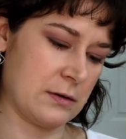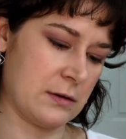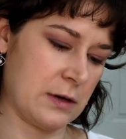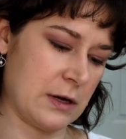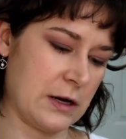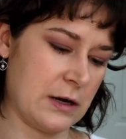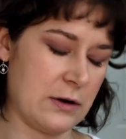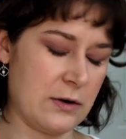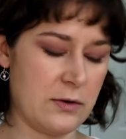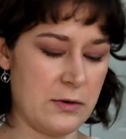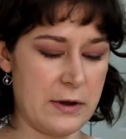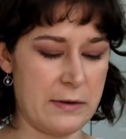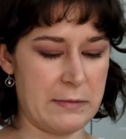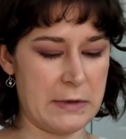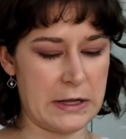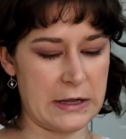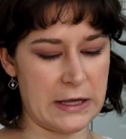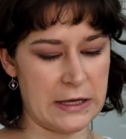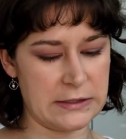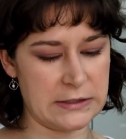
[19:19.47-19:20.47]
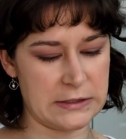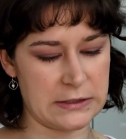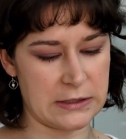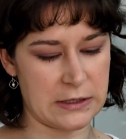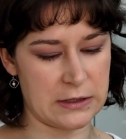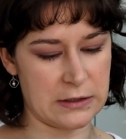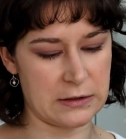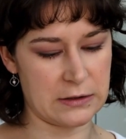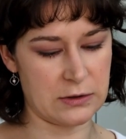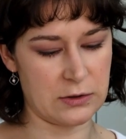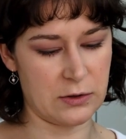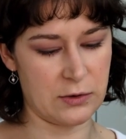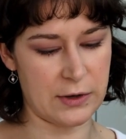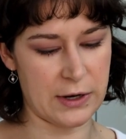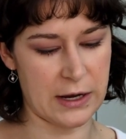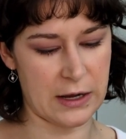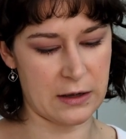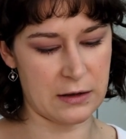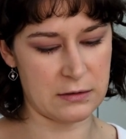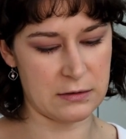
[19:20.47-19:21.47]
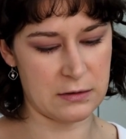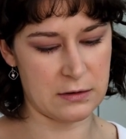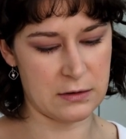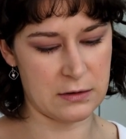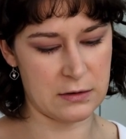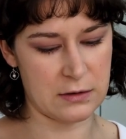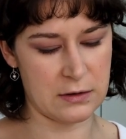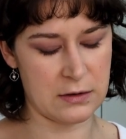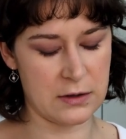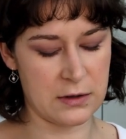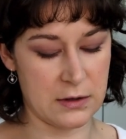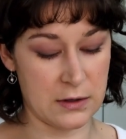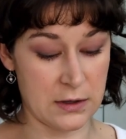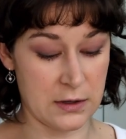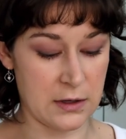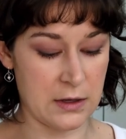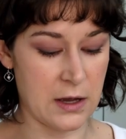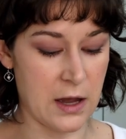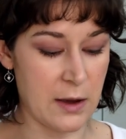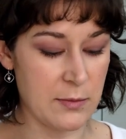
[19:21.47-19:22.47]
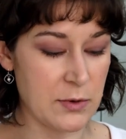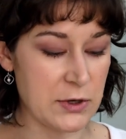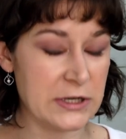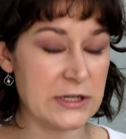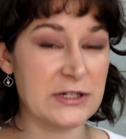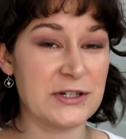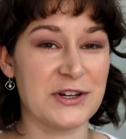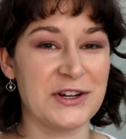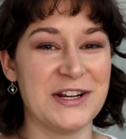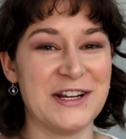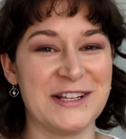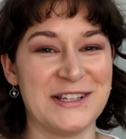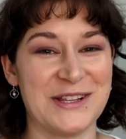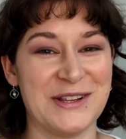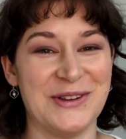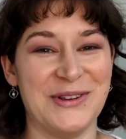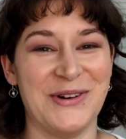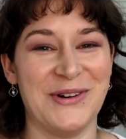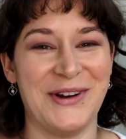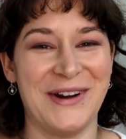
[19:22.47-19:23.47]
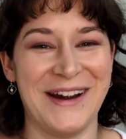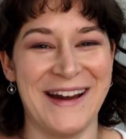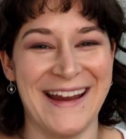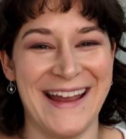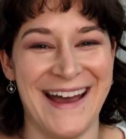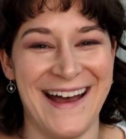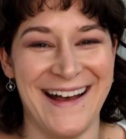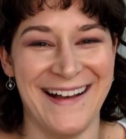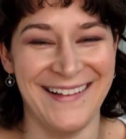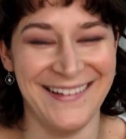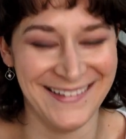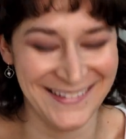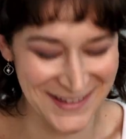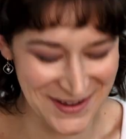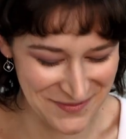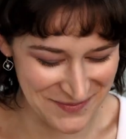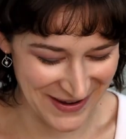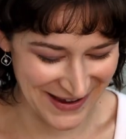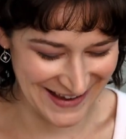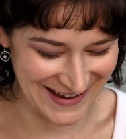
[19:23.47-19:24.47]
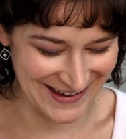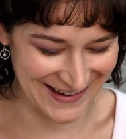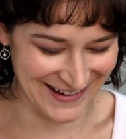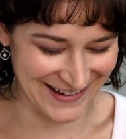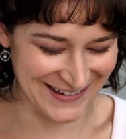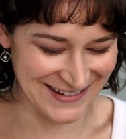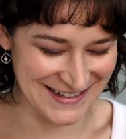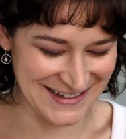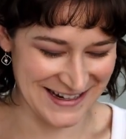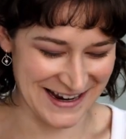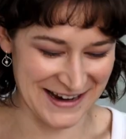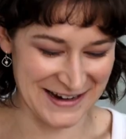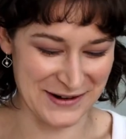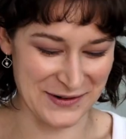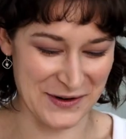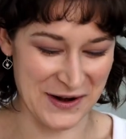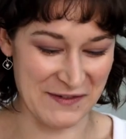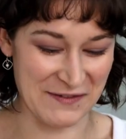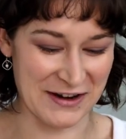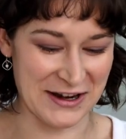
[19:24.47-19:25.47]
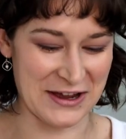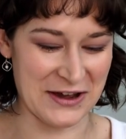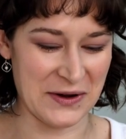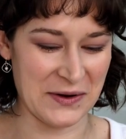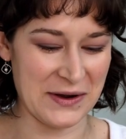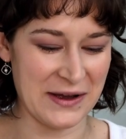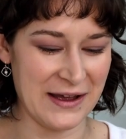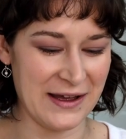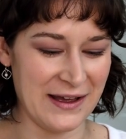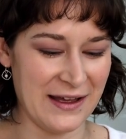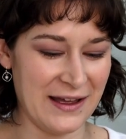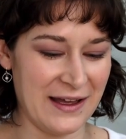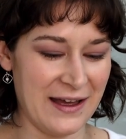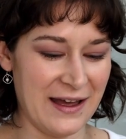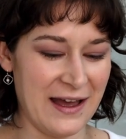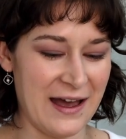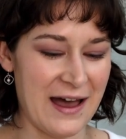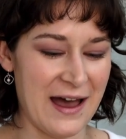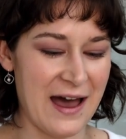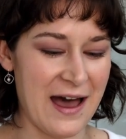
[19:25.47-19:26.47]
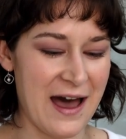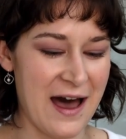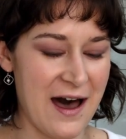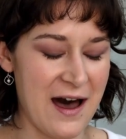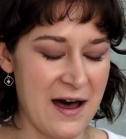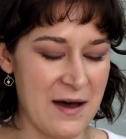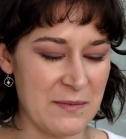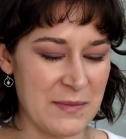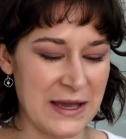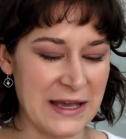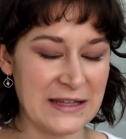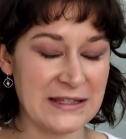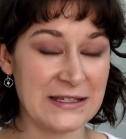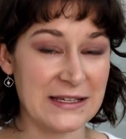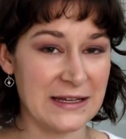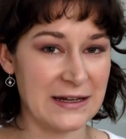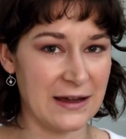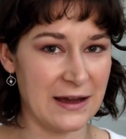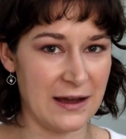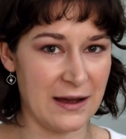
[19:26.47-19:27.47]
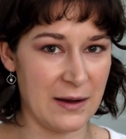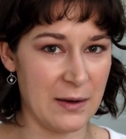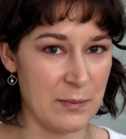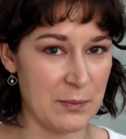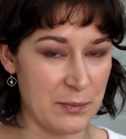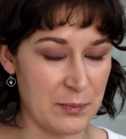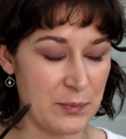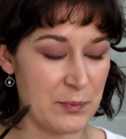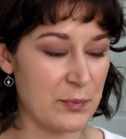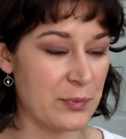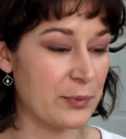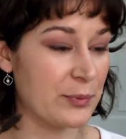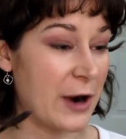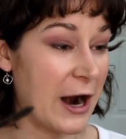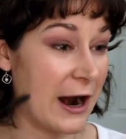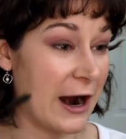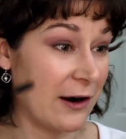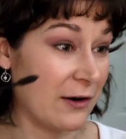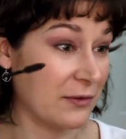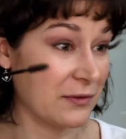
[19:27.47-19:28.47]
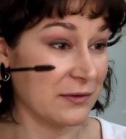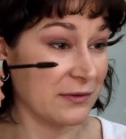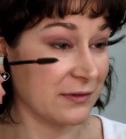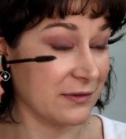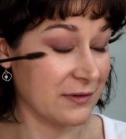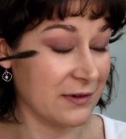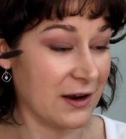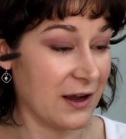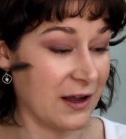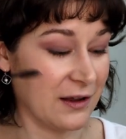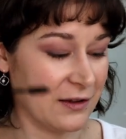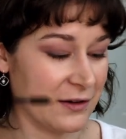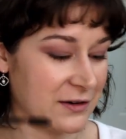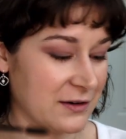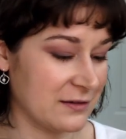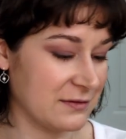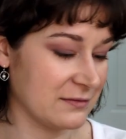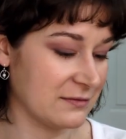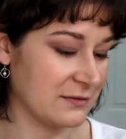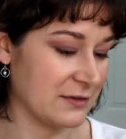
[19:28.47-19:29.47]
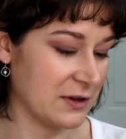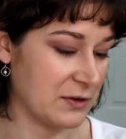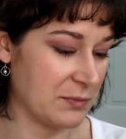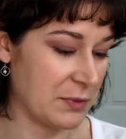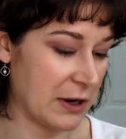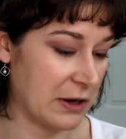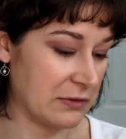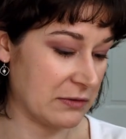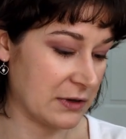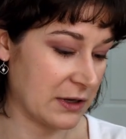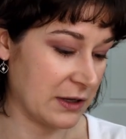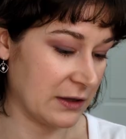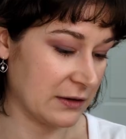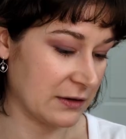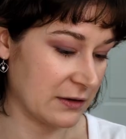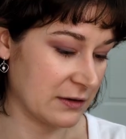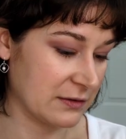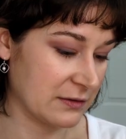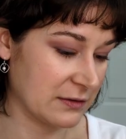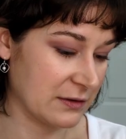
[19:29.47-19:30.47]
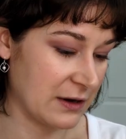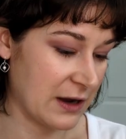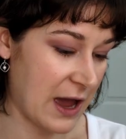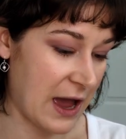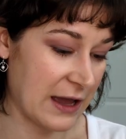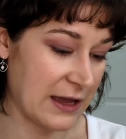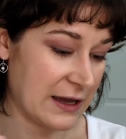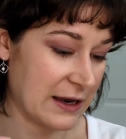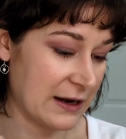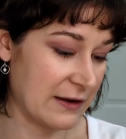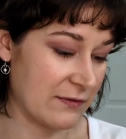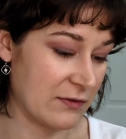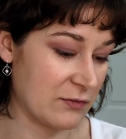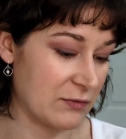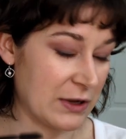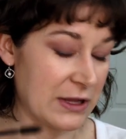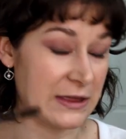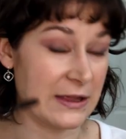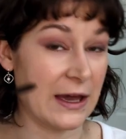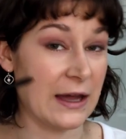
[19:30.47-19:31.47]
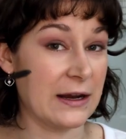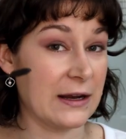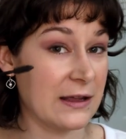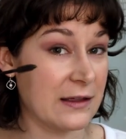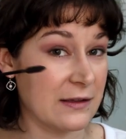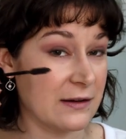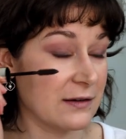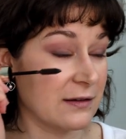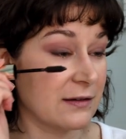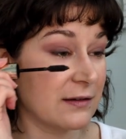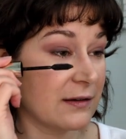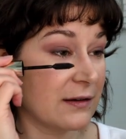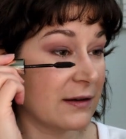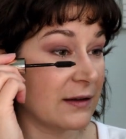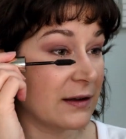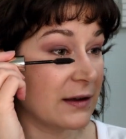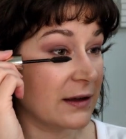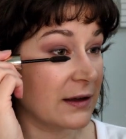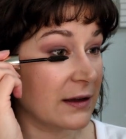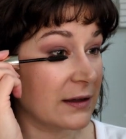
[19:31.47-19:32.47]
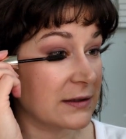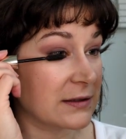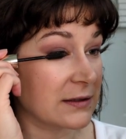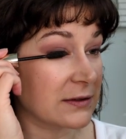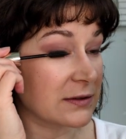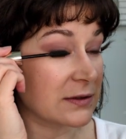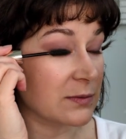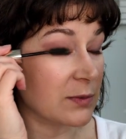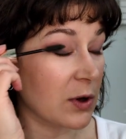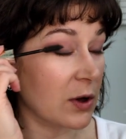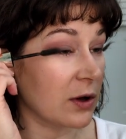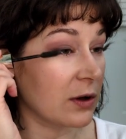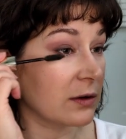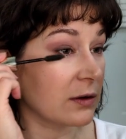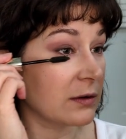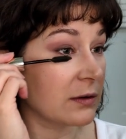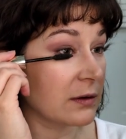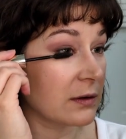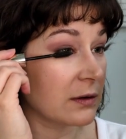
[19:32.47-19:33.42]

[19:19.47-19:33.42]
And I don't have my glasses on. L'Oreal. I'm pretty sure. Oh my gosh, I don't even know. It's in a brown color. Their brown color. I can't even read that either. It's so small.